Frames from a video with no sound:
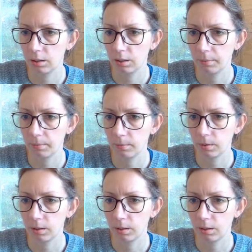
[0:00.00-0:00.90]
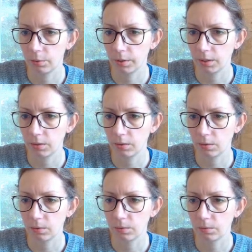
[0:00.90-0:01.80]
I'm going to
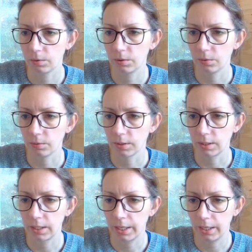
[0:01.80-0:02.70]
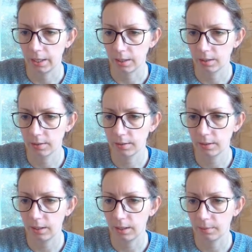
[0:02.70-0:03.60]
go to the tags,
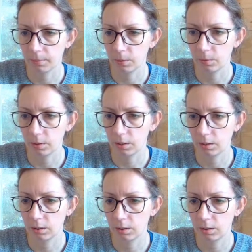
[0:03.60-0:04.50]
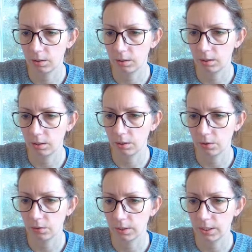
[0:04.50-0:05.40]
and I'm going to
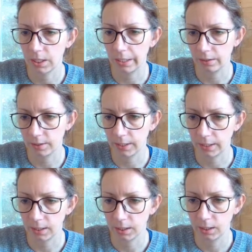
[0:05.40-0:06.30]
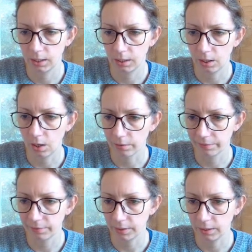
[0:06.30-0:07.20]
turn the tile tag
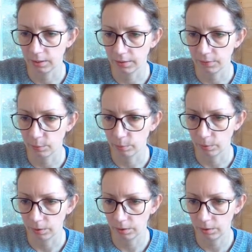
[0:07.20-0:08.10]
off in this viewport.